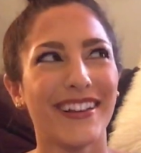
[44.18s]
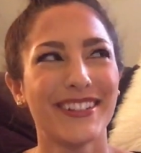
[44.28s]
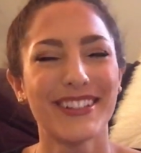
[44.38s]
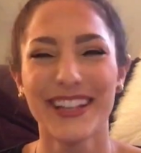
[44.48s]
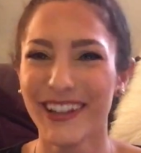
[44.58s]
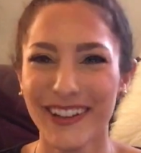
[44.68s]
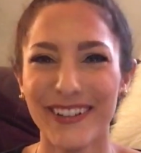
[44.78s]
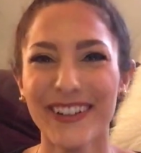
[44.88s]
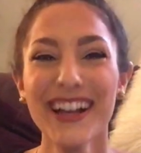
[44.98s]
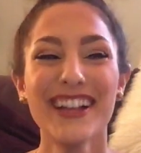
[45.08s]
and
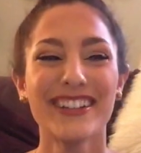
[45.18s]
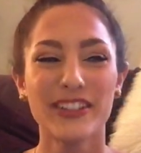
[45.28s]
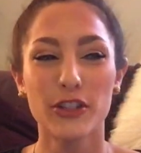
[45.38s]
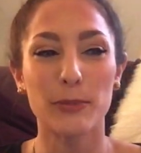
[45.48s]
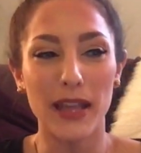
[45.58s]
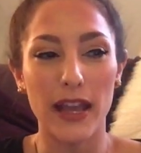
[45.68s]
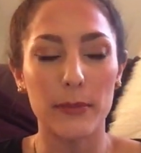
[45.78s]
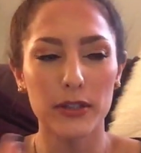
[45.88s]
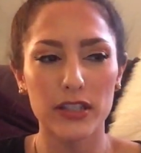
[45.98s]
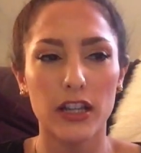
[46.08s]
two, to be
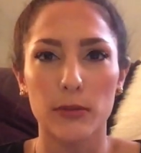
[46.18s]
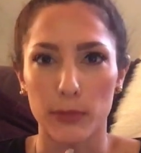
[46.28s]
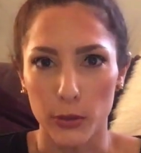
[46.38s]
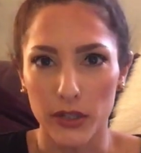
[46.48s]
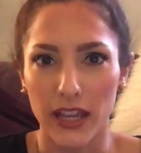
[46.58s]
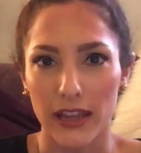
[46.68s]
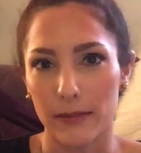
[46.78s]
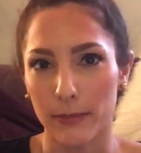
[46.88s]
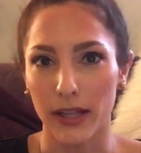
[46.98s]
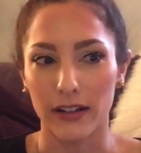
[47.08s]
able to
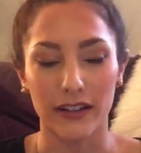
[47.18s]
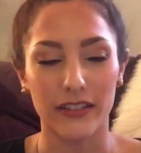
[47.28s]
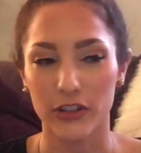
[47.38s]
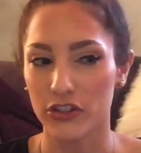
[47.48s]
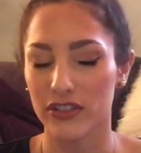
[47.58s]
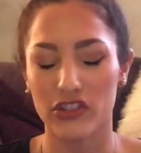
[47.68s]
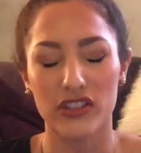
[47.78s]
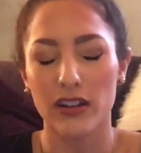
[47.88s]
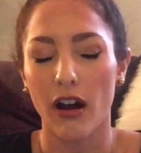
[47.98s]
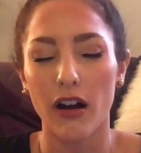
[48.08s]
communicate better. There's
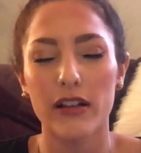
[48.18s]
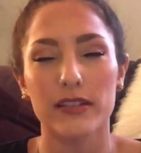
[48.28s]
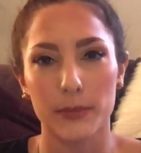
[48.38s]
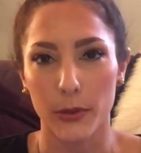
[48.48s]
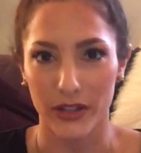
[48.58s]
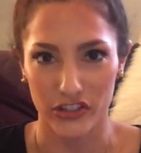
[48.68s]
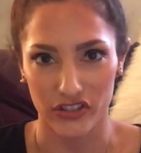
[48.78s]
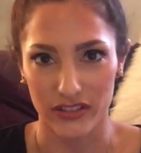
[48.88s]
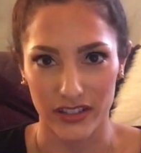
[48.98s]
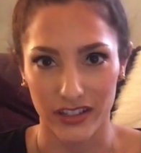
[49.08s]
just awesome
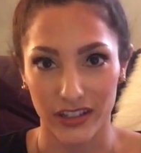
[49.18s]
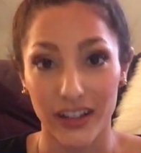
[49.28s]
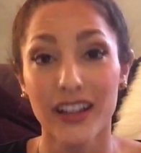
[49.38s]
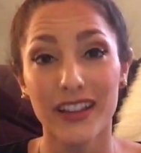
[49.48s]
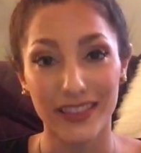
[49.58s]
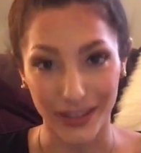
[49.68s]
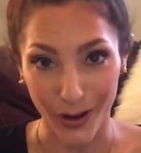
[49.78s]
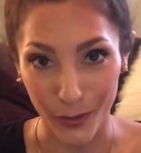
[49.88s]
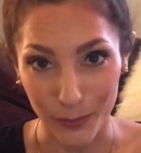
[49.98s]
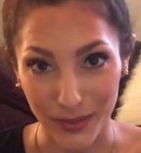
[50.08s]
questions in here that
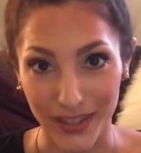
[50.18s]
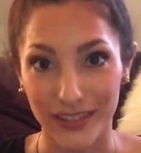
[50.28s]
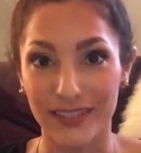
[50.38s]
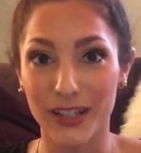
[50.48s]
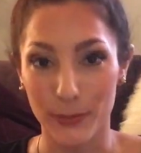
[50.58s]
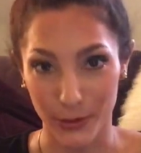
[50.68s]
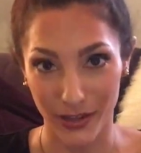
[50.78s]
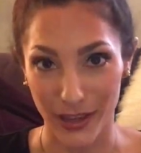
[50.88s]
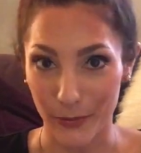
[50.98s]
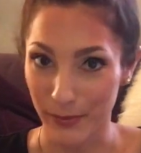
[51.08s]
help me
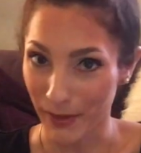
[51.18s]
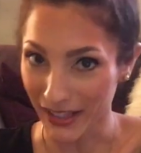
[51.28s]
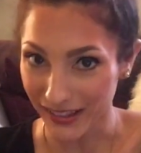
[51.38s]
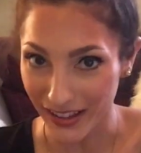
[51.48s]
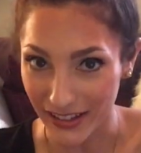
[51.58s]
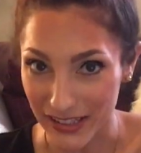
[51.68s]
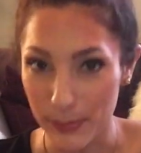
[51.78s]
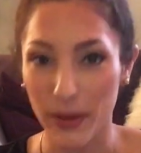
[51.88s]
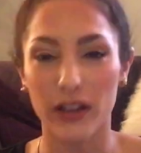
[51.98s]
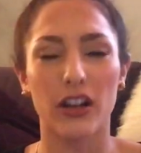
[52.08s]
communicate with my
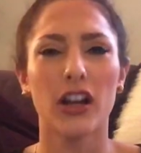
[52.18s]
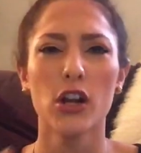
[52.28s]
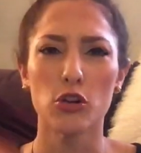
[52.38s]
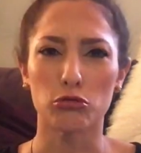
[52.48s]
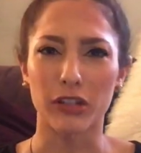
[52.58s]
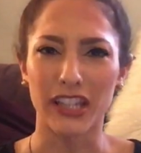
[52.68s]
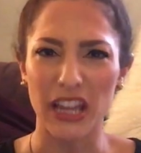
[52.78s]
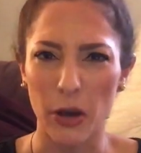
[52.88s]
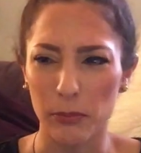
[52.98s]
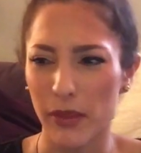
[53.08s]
clients better, really
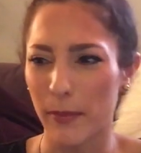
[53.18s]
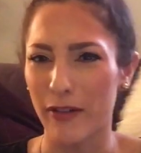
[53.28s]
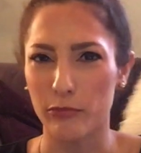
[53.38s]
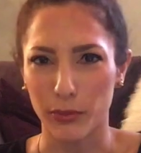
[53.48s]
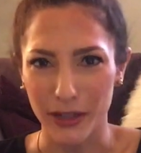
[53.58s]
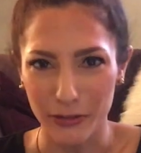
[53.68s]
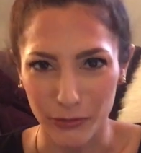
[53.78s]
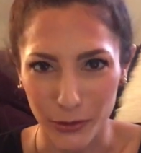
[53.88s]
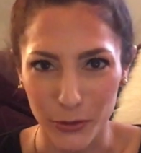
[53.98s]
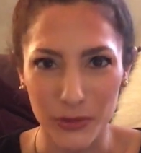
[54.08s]
help them have
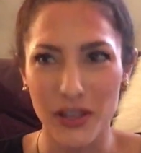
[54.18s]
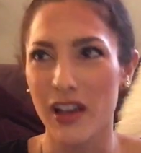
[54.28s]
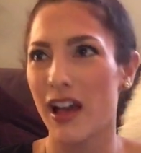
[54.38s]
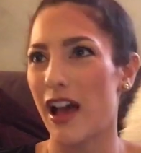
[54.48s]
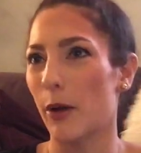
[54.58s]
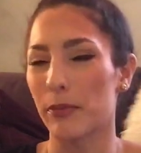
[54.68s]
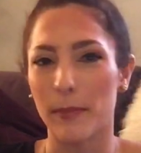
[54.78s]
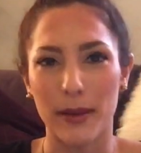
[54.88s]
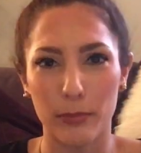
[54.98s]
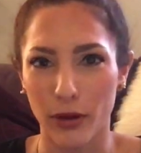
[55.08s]
breakthroughs, help
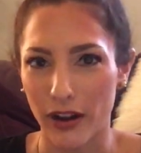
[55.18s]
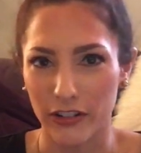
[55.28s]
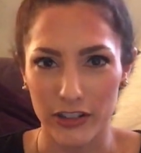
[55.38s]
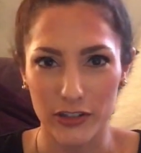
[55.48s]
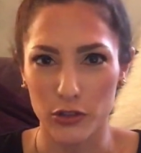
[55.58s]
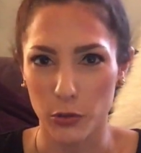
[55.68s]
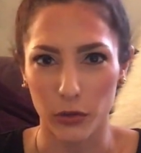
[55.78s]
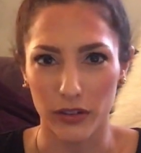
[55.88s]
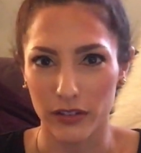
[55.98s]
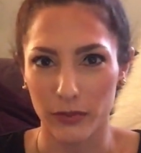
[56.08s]
them make progress
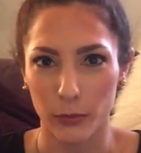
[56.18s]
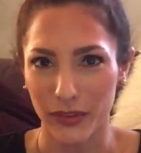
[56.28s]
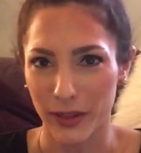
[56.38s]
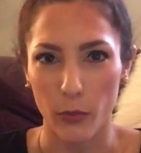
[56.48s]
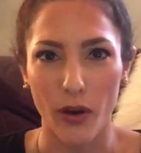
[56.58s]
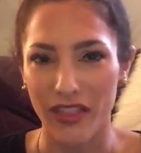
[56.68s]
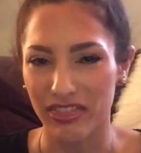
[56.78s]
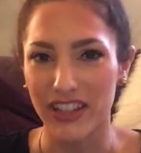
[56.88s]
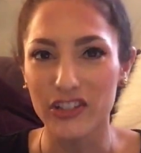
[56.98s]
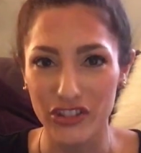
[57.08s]
toward what they want.
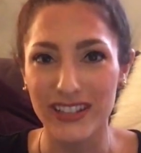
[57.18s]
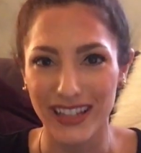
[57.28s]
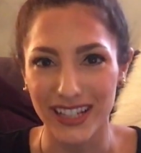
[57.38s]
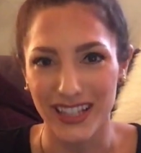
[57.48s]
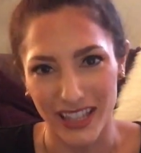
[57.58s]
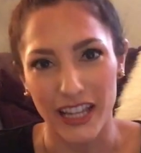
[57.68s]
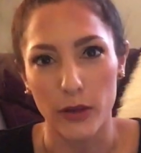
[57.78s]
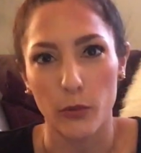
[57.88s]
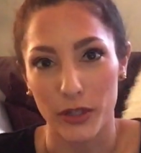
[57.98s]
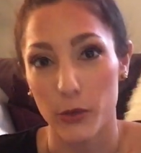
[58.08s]
Things just kind of click
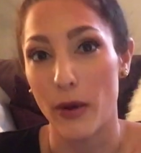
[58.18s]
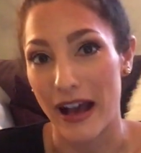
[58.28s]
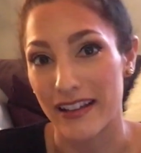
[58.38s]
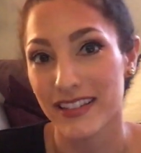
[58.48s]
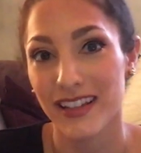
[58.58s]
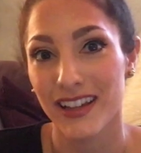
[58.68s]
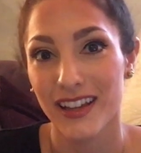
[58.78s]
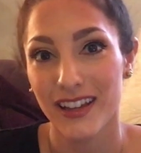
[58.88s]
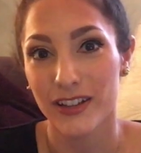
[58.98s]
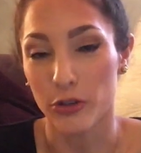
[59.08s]
when you ask
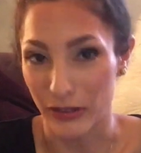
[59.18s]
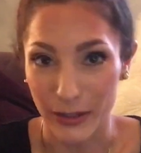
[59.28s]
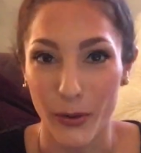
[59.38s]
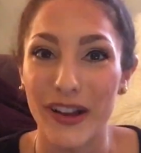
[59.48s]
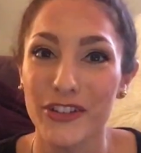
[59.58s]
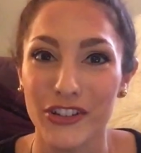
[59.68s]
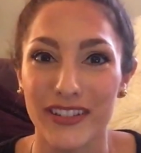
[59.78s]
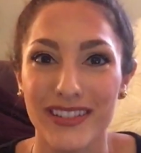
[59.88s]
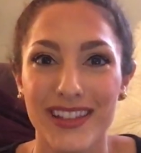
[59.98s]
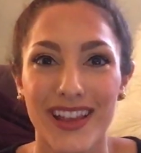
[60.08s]
great
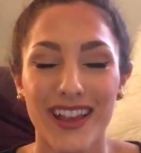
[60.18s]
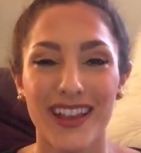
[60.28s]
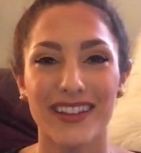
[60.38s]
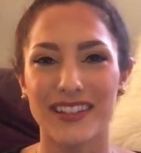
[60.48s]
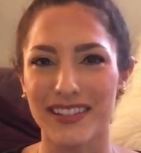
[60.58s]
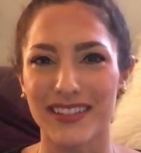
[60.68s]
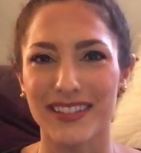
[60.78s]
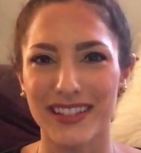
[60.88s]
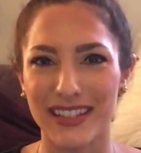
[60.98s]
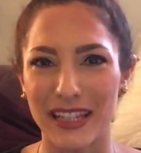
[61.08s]
questions. It
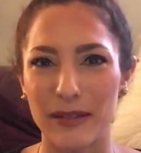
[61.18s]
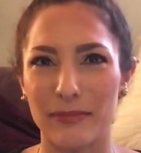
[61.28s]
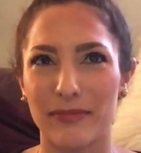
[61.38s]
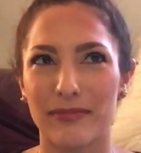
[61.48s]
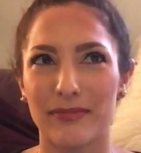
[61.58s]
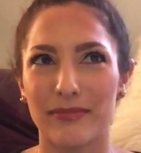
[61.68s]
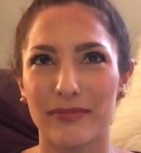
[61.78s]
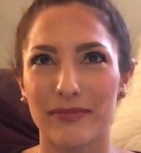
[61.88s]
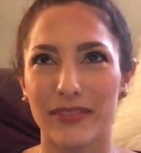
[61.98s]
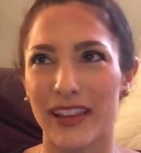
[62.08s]
doesn't seem
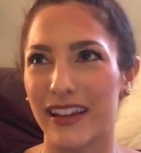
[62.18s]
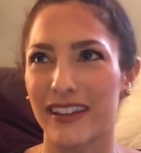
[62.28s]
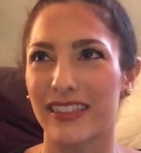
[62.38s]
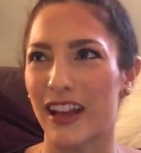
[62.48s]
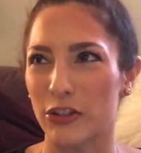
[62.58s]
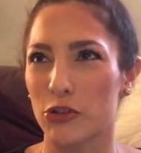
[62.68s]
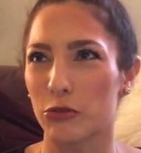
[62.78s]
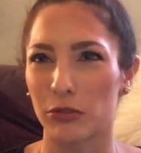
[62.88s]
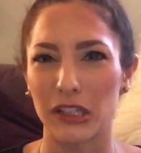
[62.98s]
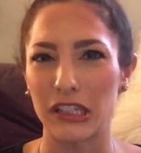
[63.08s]
like that
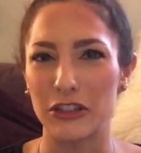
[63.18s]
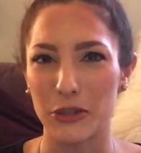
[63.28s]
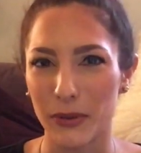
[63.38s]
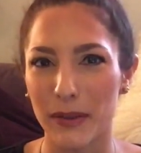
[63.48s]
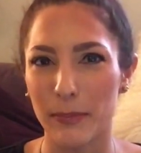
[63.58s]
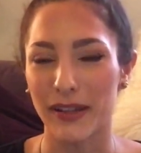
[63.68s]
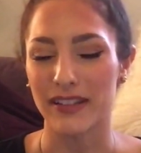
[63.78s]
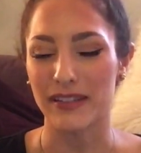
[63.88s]
should really do it, but